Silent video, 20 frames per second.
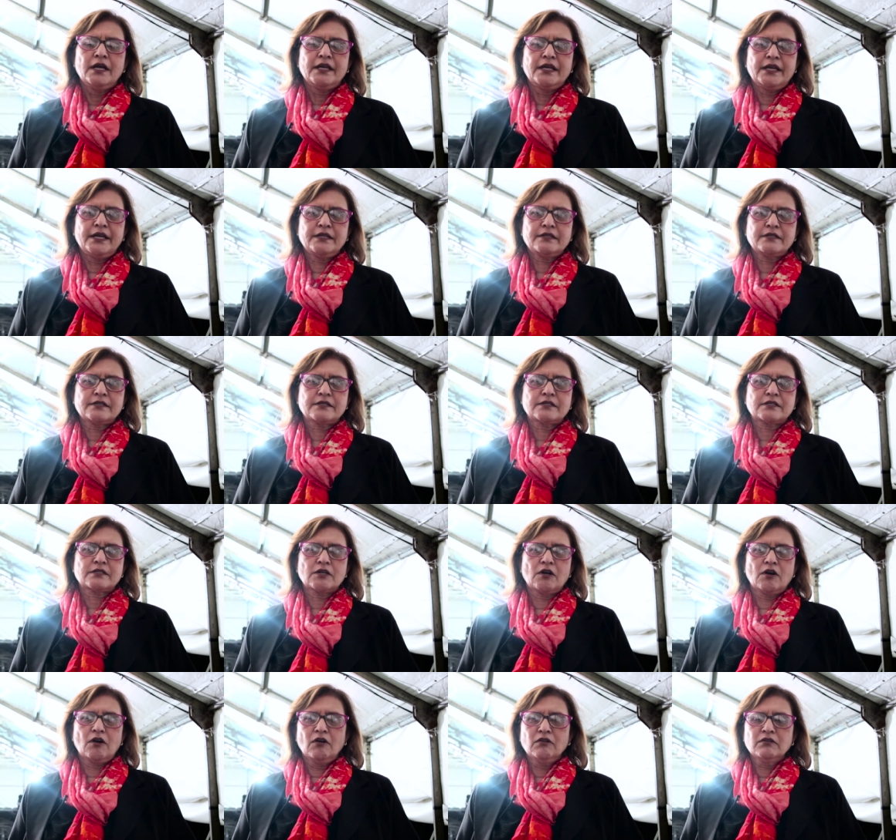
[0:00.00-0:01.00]

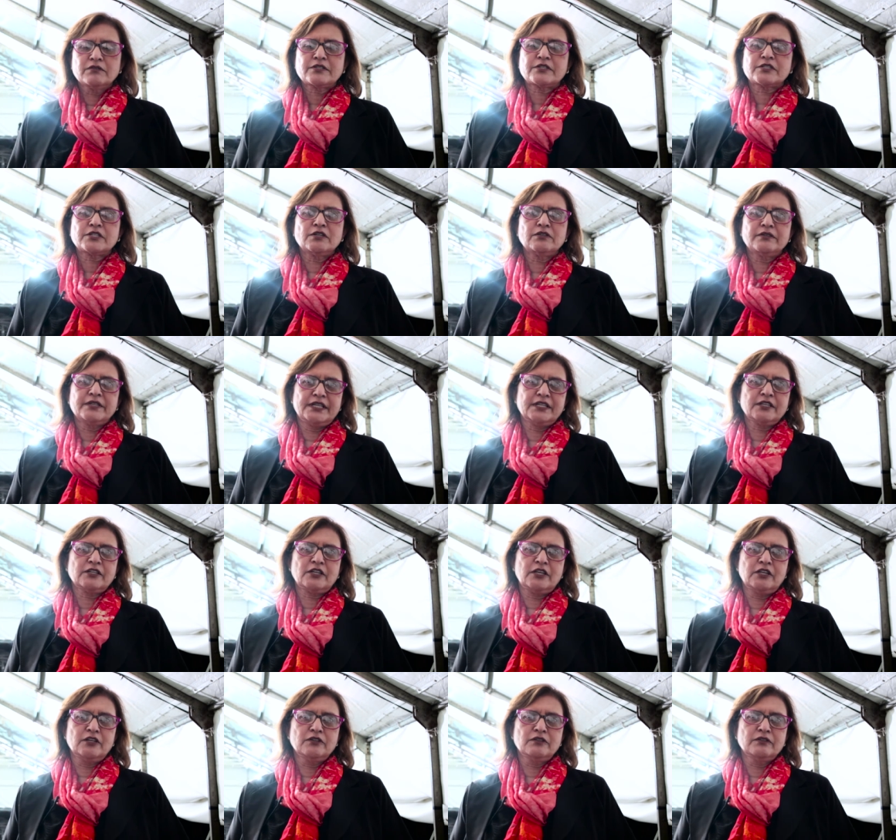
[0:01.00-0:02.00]
It also
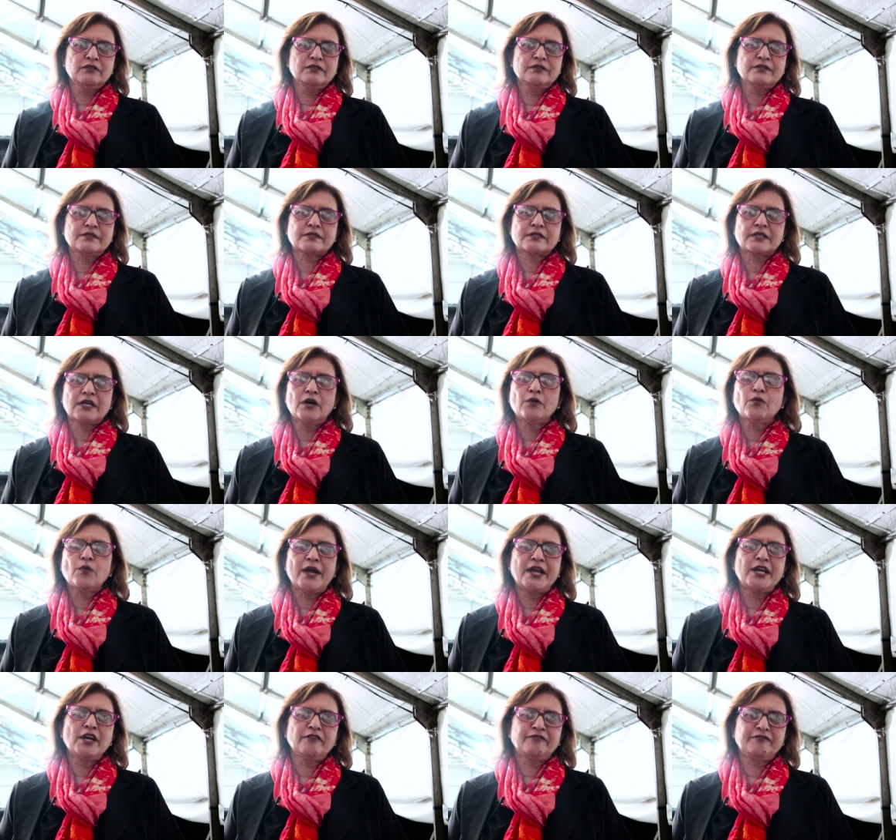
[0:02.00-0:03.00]
includes a
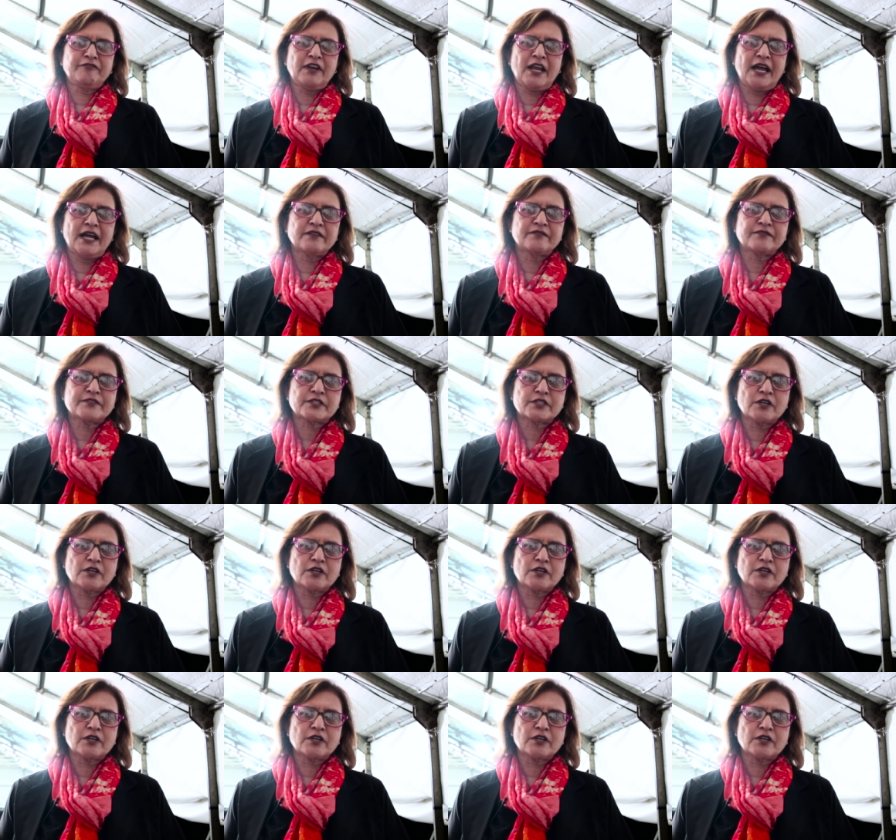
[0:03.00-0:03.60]
way of life.